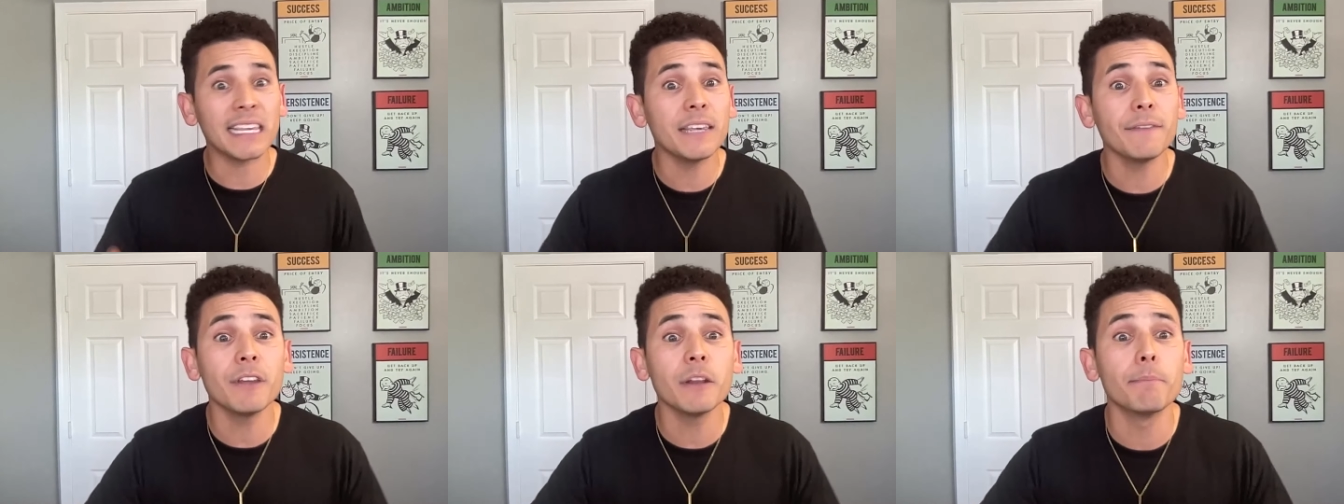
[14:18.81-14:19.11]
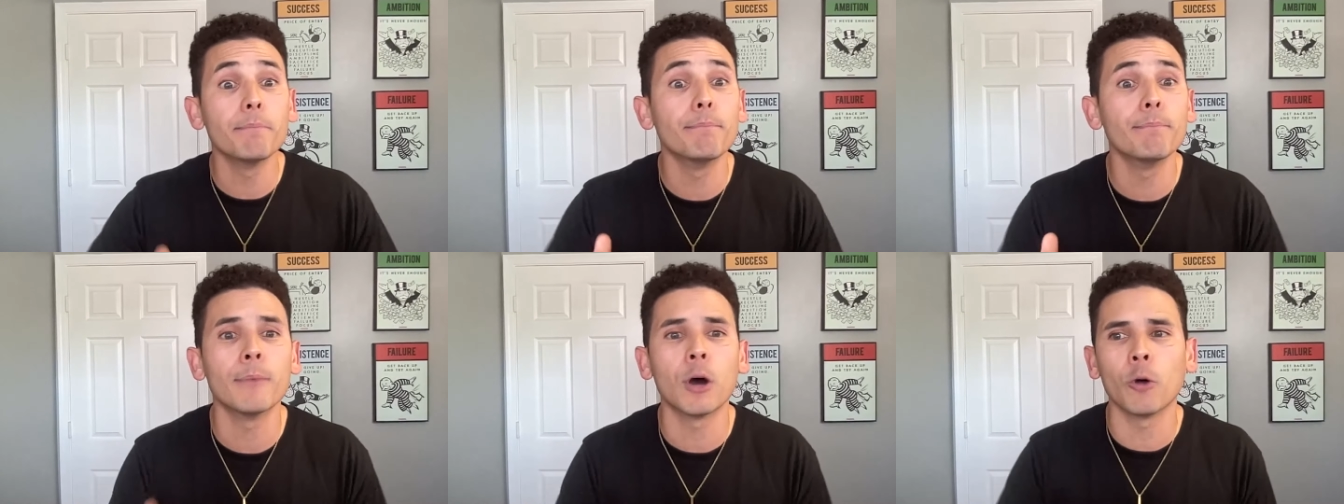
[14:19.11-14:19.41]

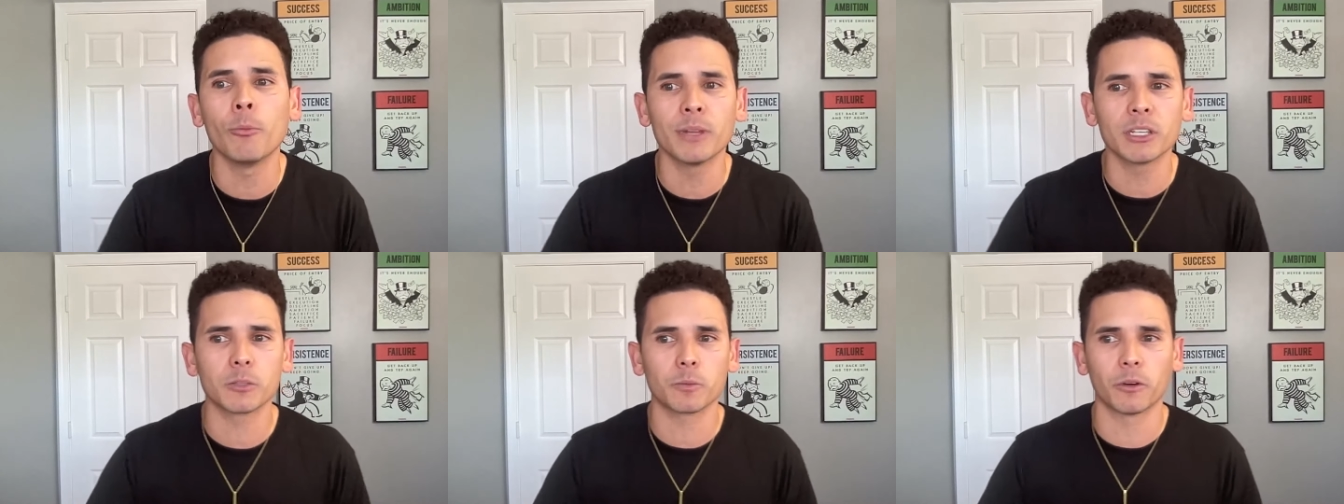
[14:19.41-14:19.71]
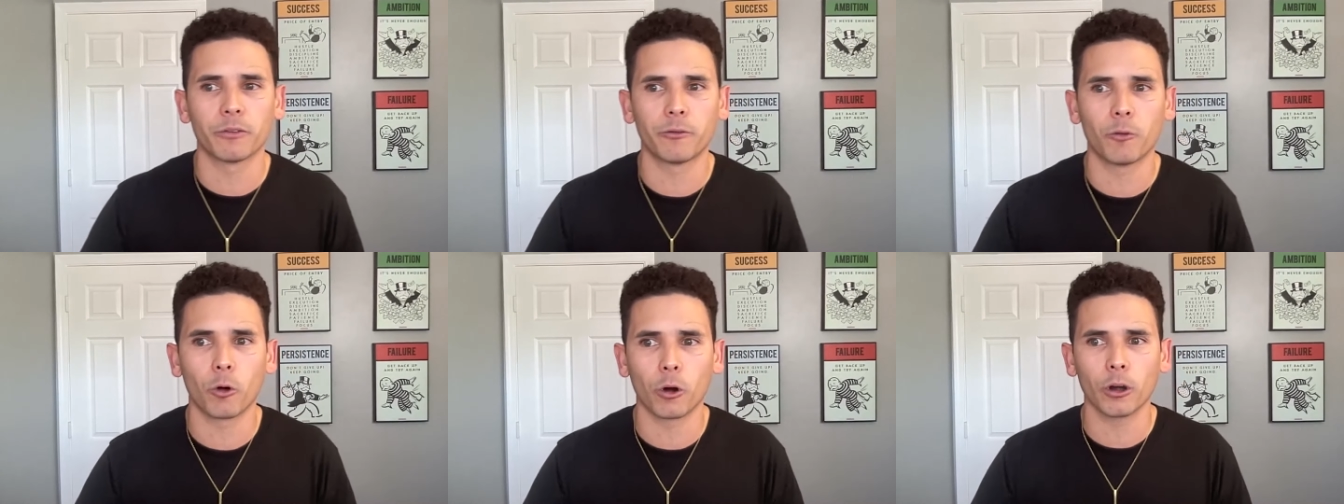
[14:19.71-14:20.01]
even moments
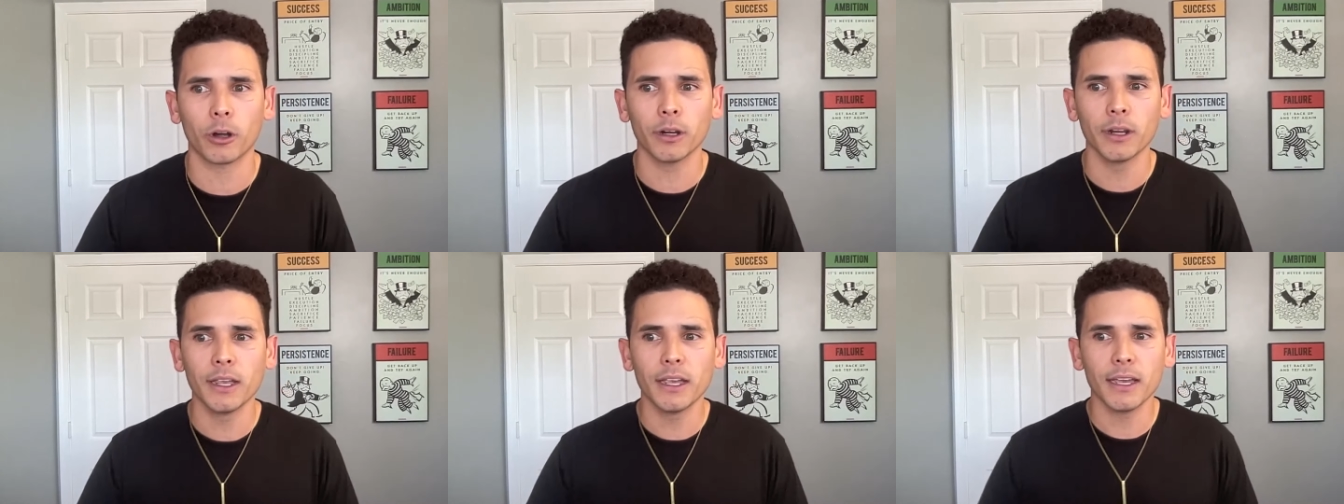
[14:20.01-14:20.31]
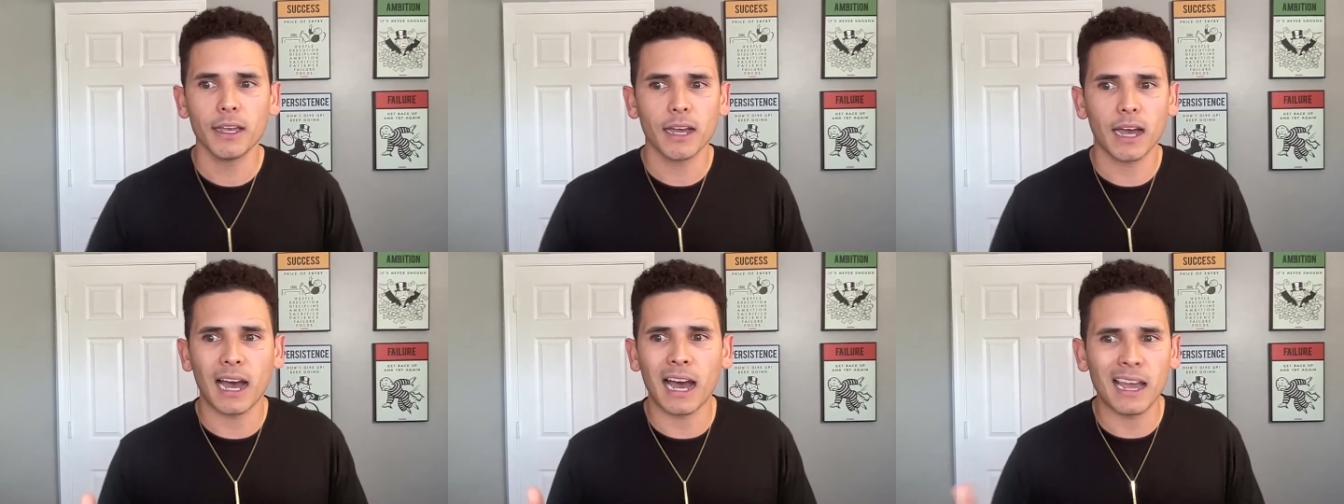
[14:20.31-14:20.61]
before
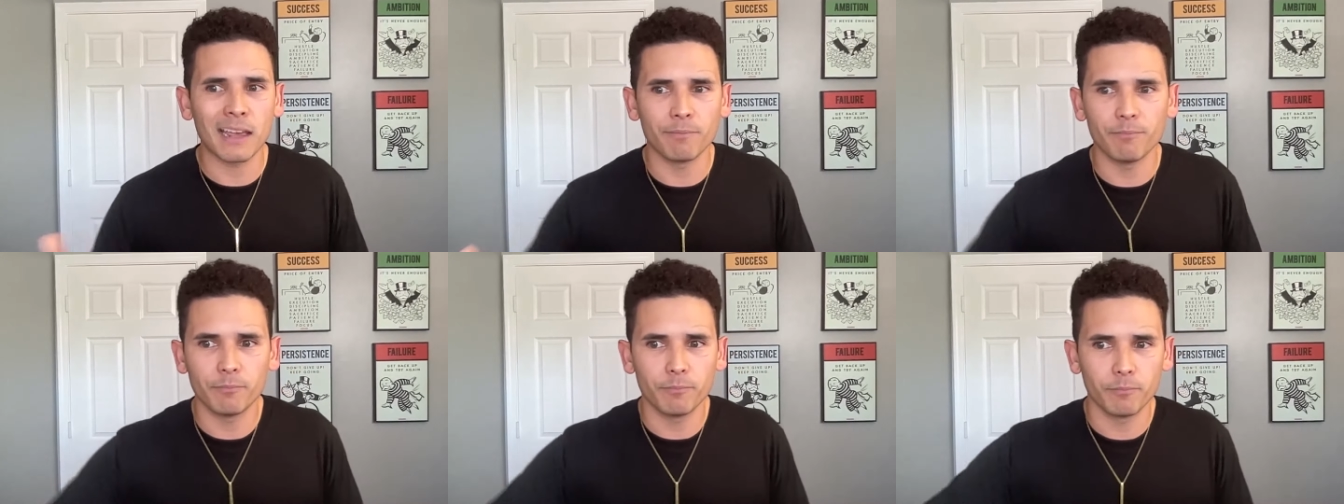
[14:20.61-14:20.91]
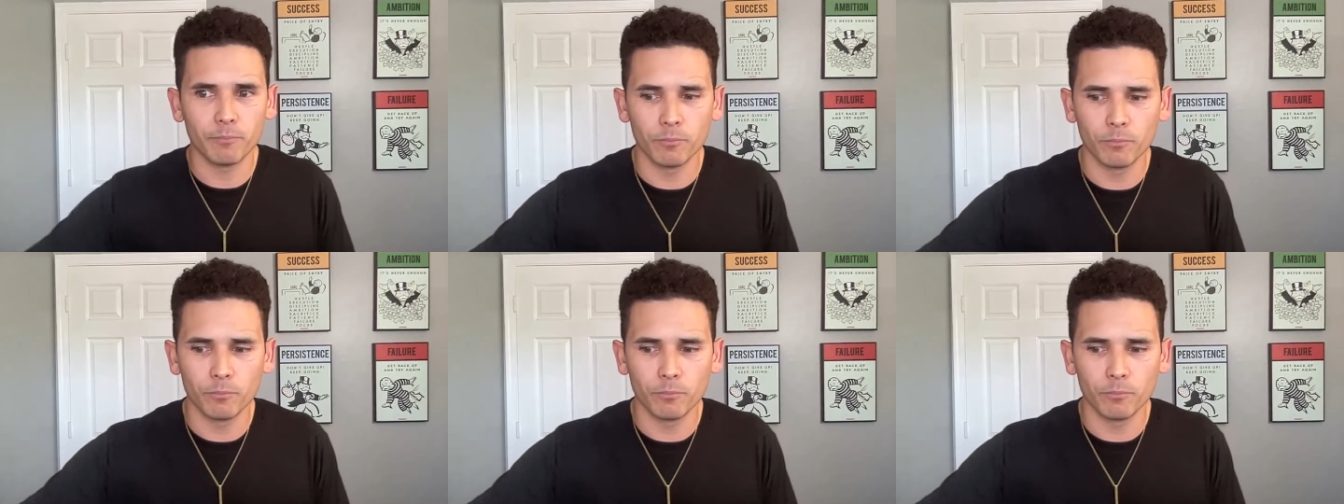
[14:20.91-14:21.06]
I